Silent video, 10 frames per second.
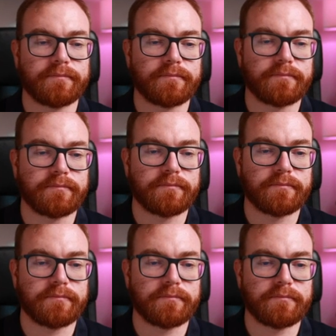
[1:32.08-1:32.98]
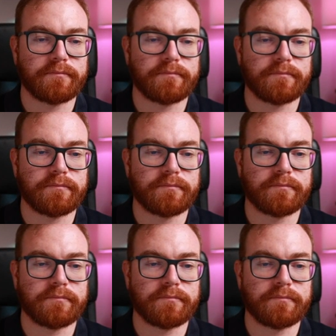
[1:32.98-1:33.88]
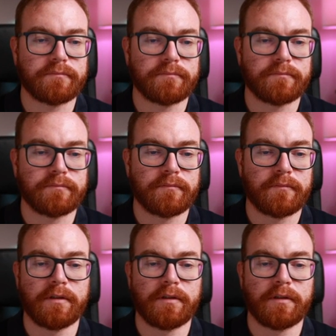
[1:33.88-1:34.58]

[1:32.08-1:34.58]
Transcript: (silence)